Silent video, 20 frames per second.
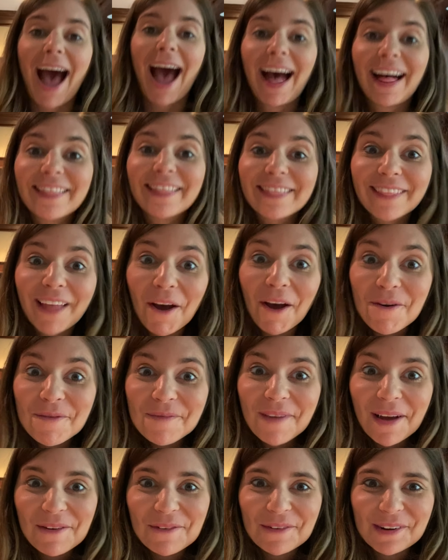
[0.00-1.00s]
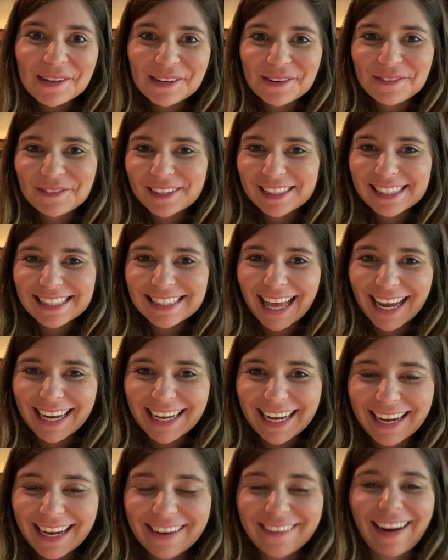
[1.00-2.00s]
Hello, my wonderful
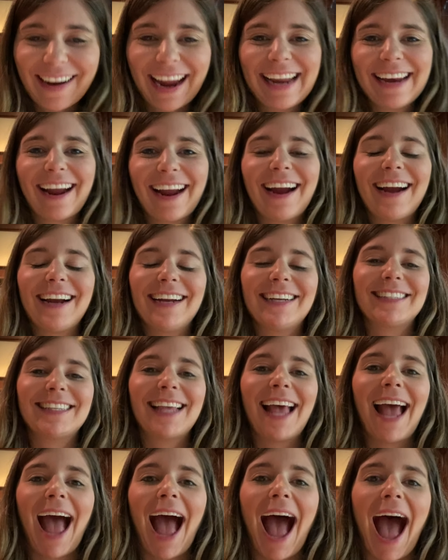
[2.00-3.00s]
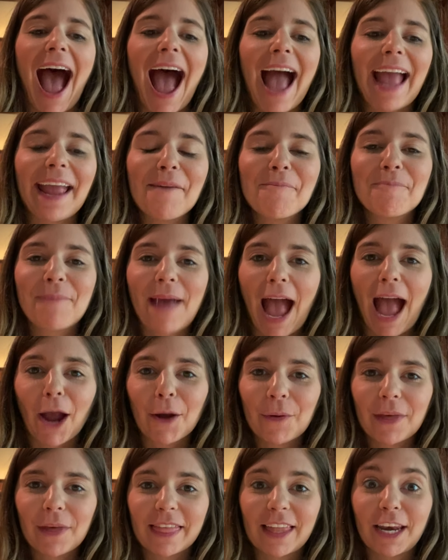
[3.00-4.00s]
second graders. I am
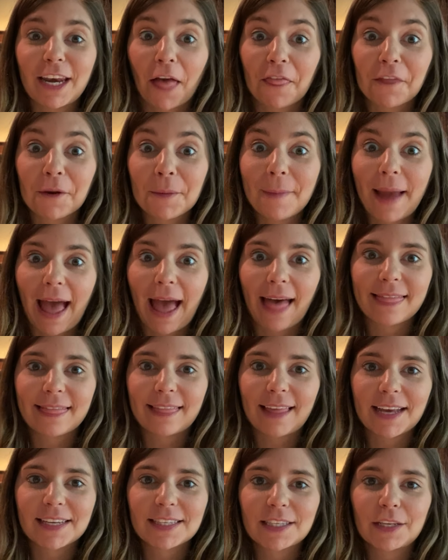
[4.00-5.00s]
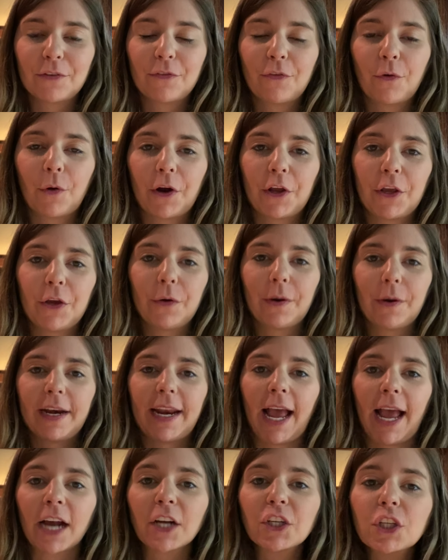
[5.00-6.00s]
back with another math lesson for you, and
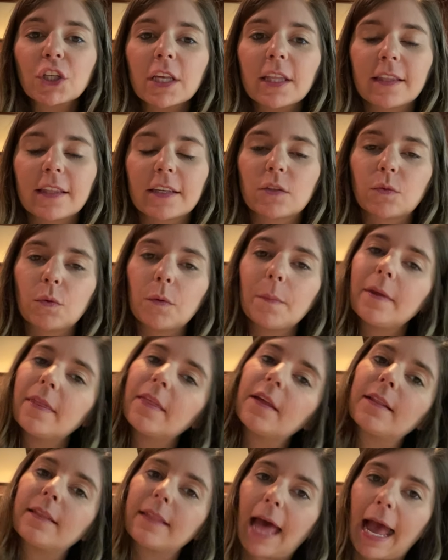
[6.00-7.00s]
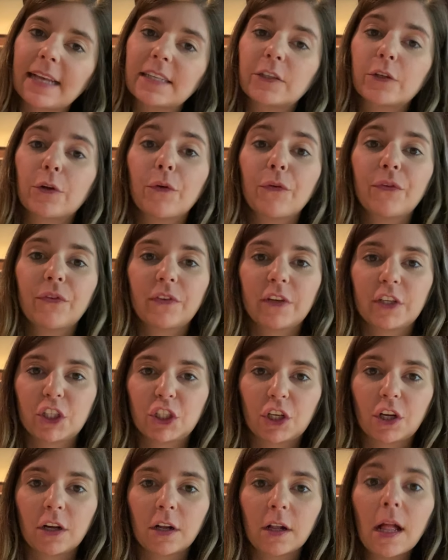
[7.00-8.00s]
actually this will be the last
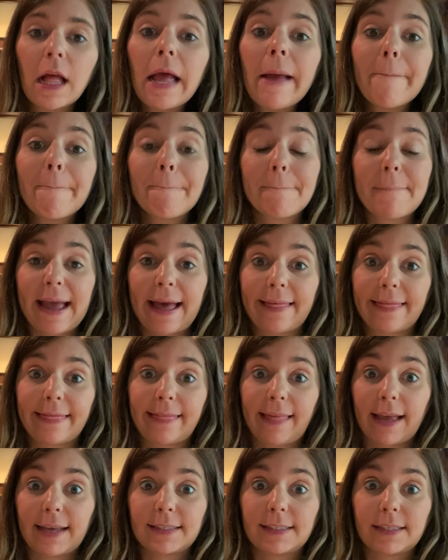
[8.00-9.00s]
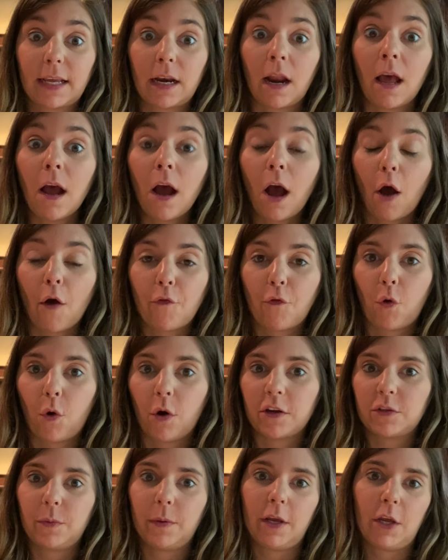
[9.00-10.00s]
official math lesson. Of
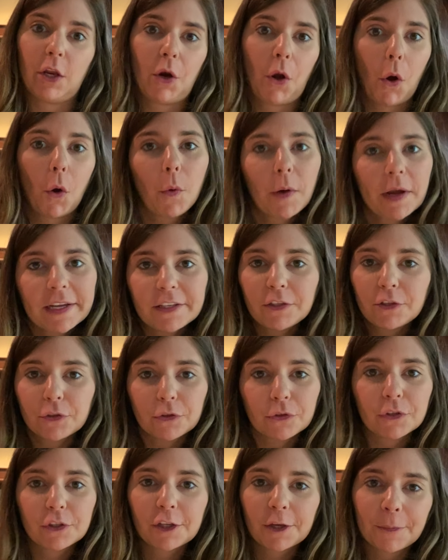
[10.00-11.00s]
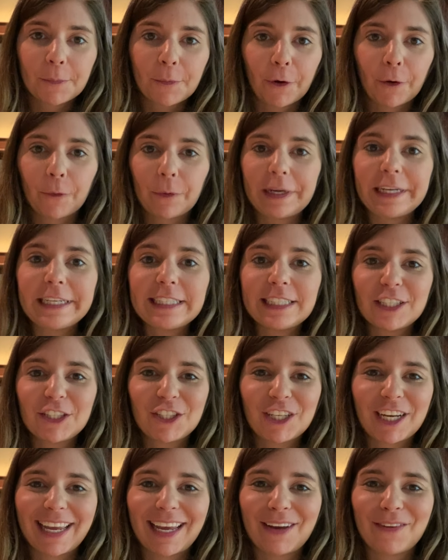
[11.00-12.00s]
course, we can always do some more
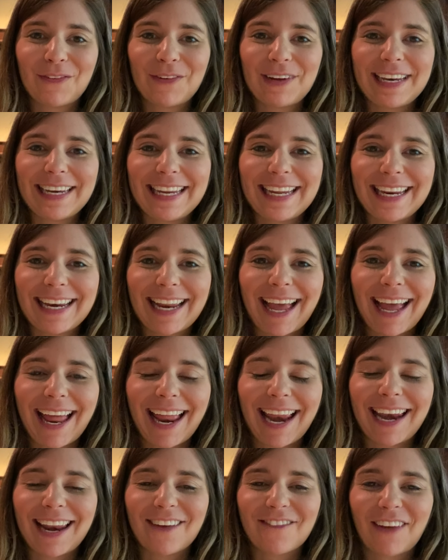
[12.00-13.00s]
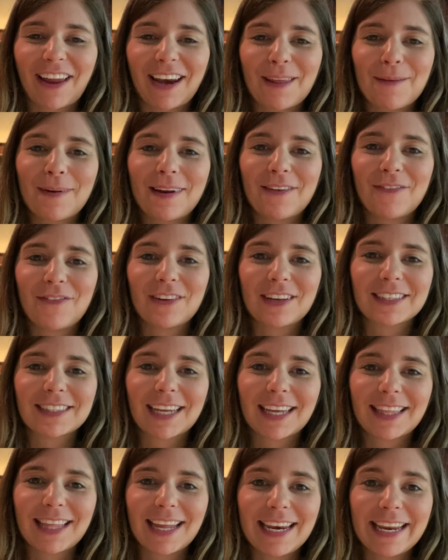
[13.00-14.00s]
reteaching if we need it, and if anybody feels
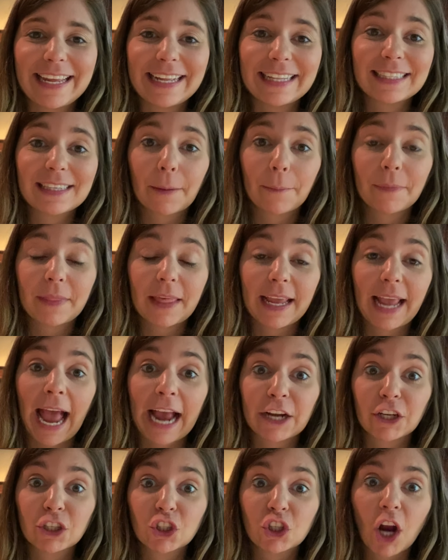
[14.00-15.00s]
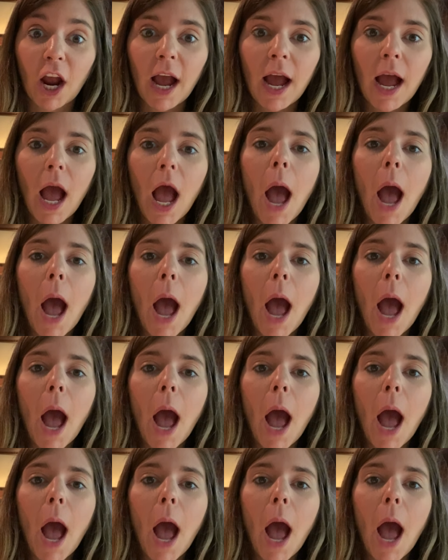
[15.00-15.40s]
like they need something extra,